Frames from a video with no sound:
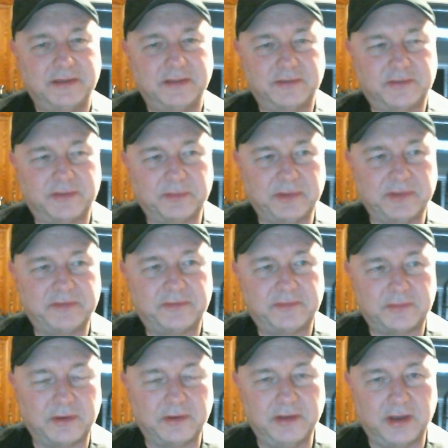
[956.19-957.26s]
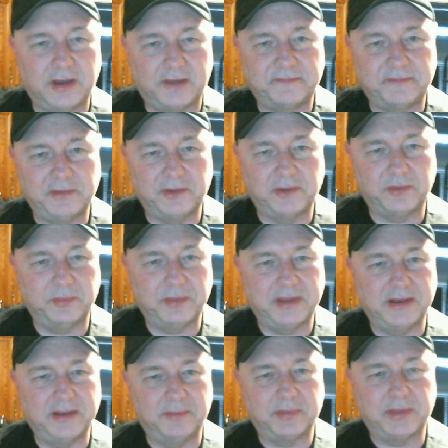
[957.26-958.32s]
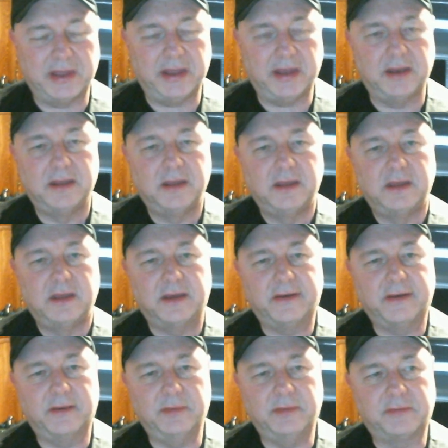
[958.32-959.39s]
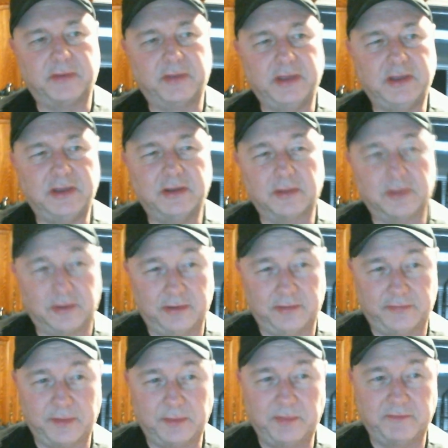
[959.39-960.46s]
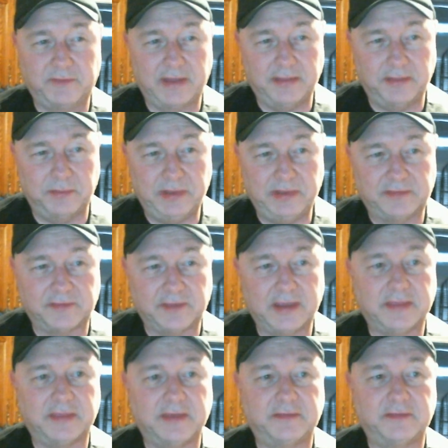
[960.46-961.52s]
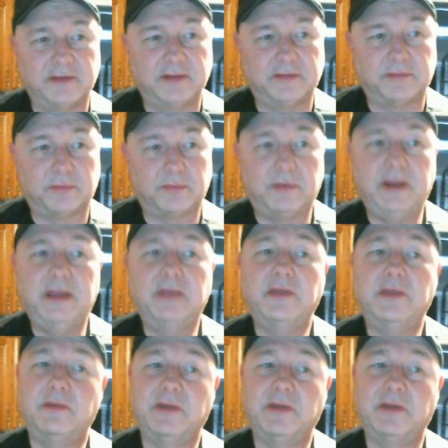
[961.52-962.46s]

The triplets throw you off a little bit, but it's really good to learn to subdivide the beats like this, and it's really,